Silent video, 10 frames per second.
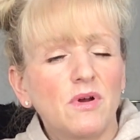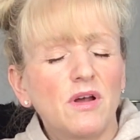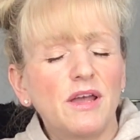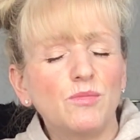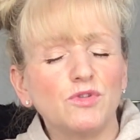
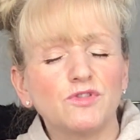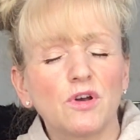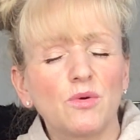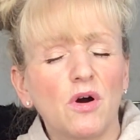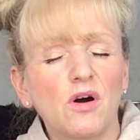It was
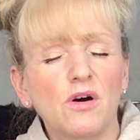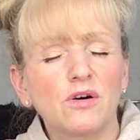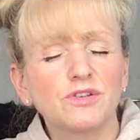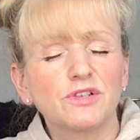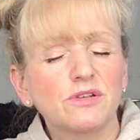so
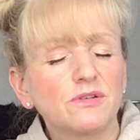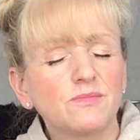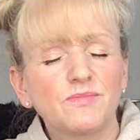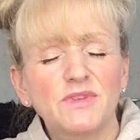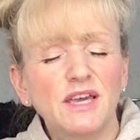hard.
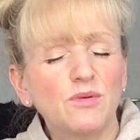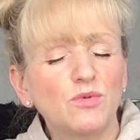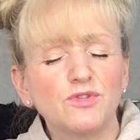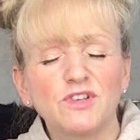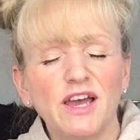It
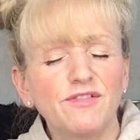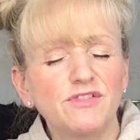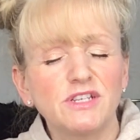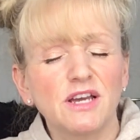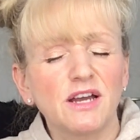was
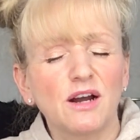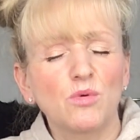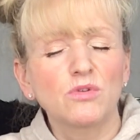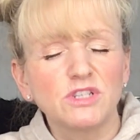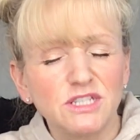every day I
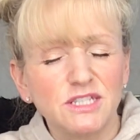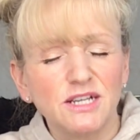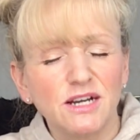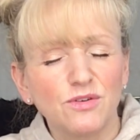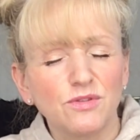wanted to
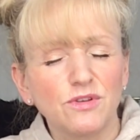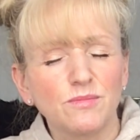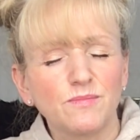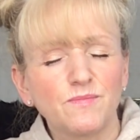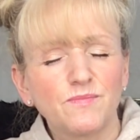get on
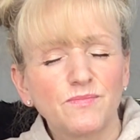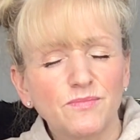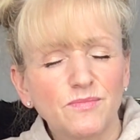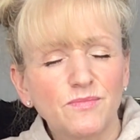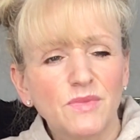them.
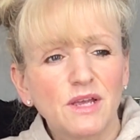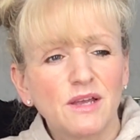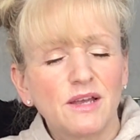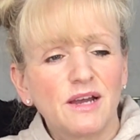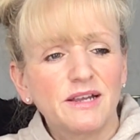
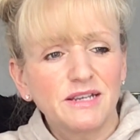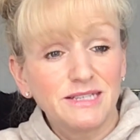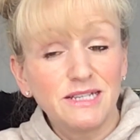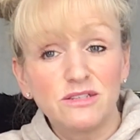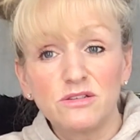And I
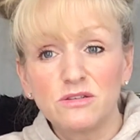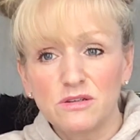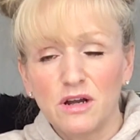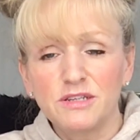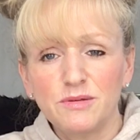didn't.
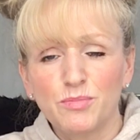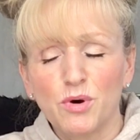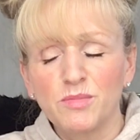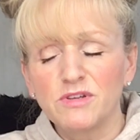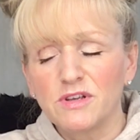I did
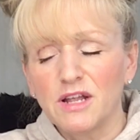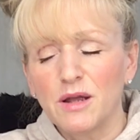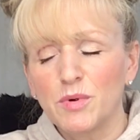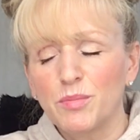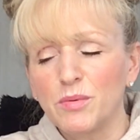promise, I
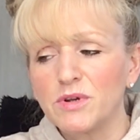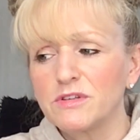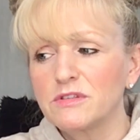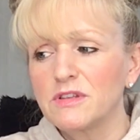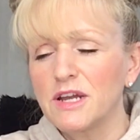kept my
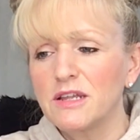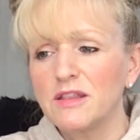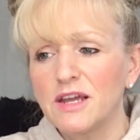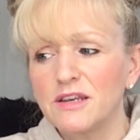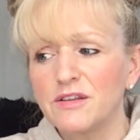promise. And then at
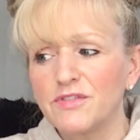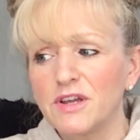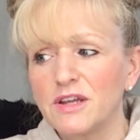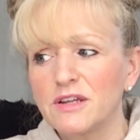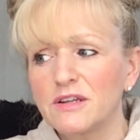the end of
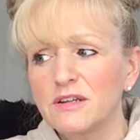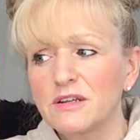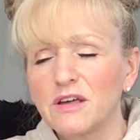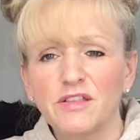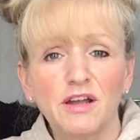it,
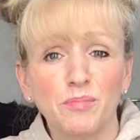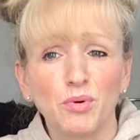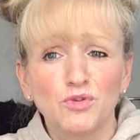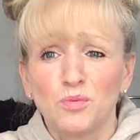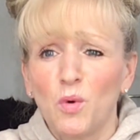I think I
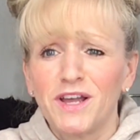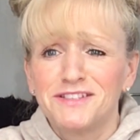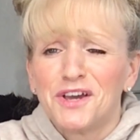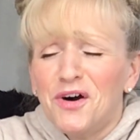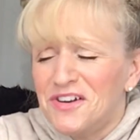put some
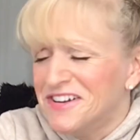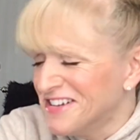weight on.